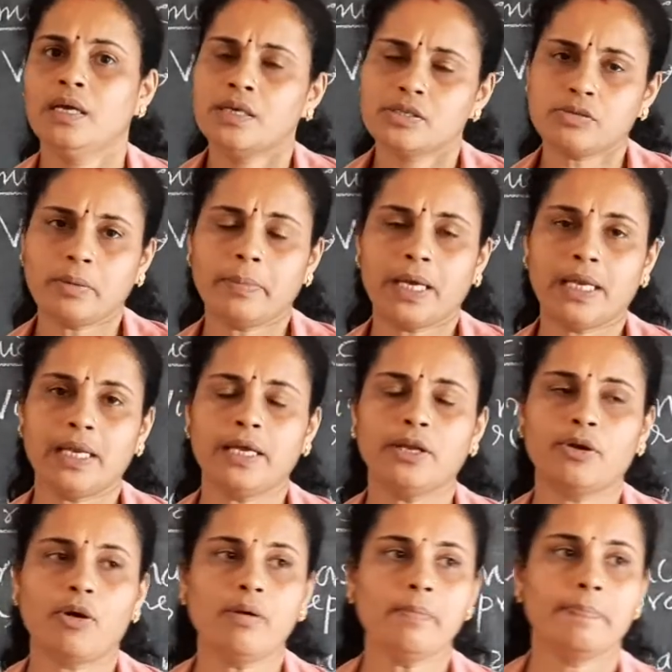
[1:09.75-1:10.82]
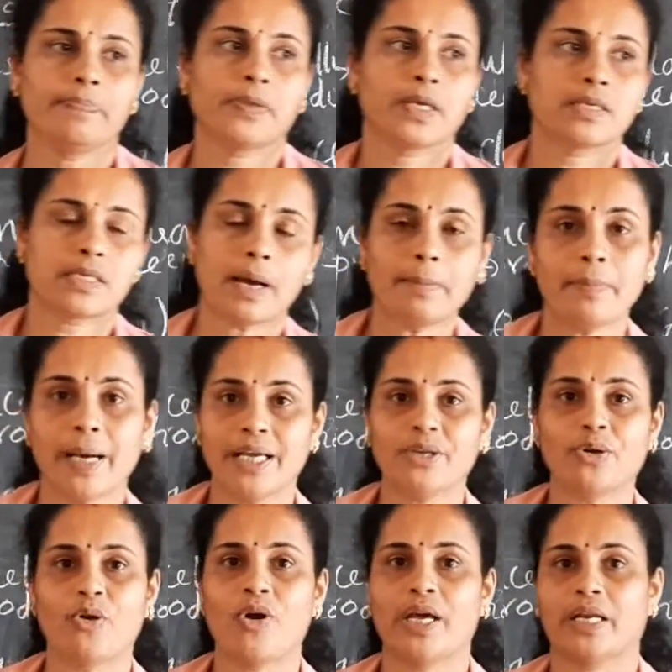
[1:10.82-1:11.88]
So maybe some
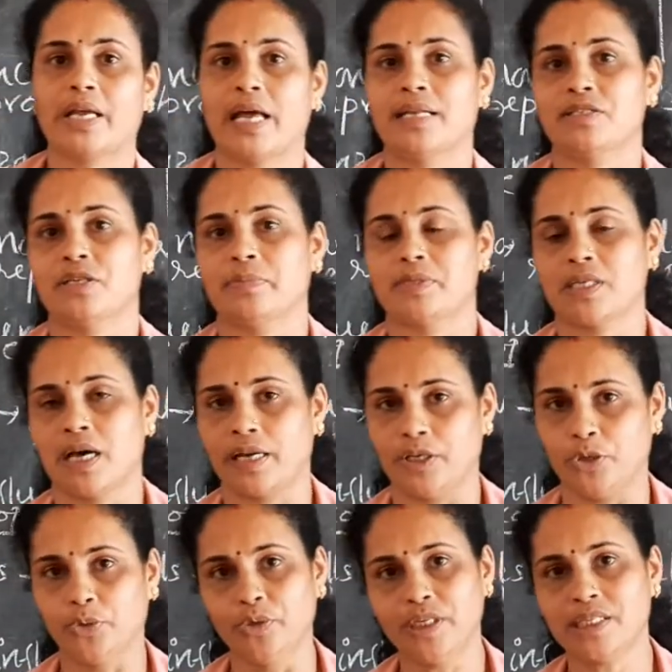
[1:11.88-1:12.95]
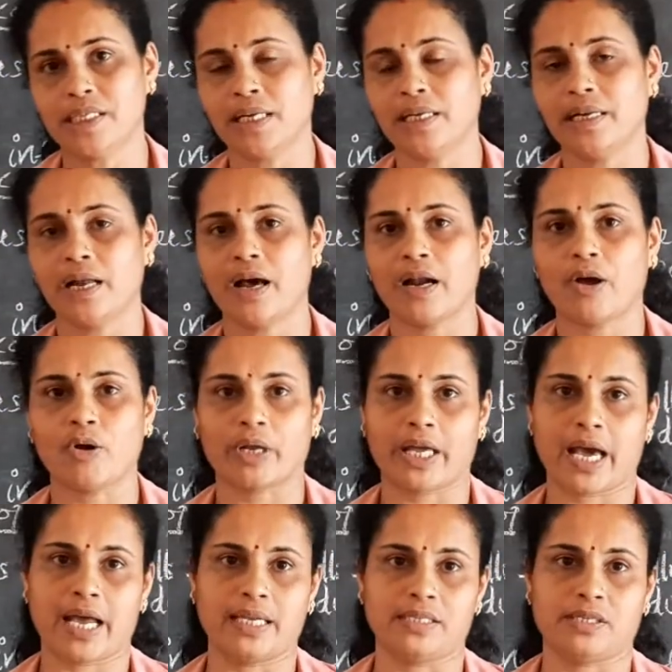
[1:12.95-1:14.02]
microorganisms are unicellular
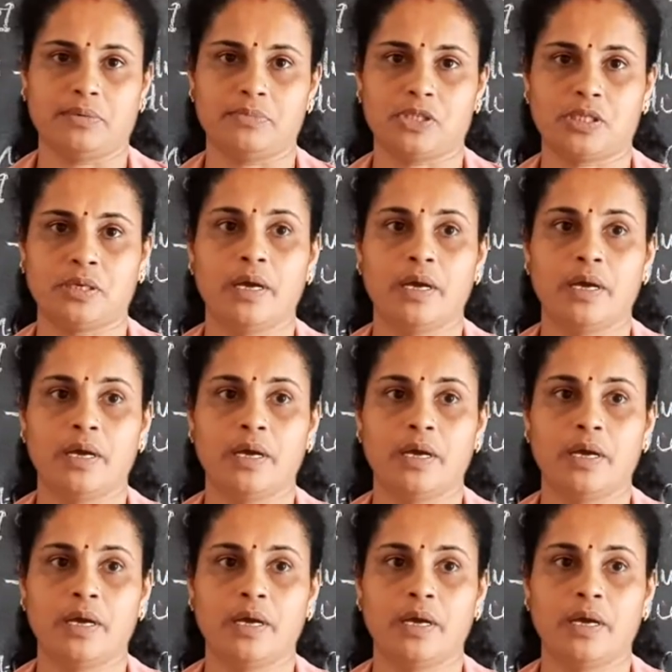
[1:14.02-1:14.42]
organisms,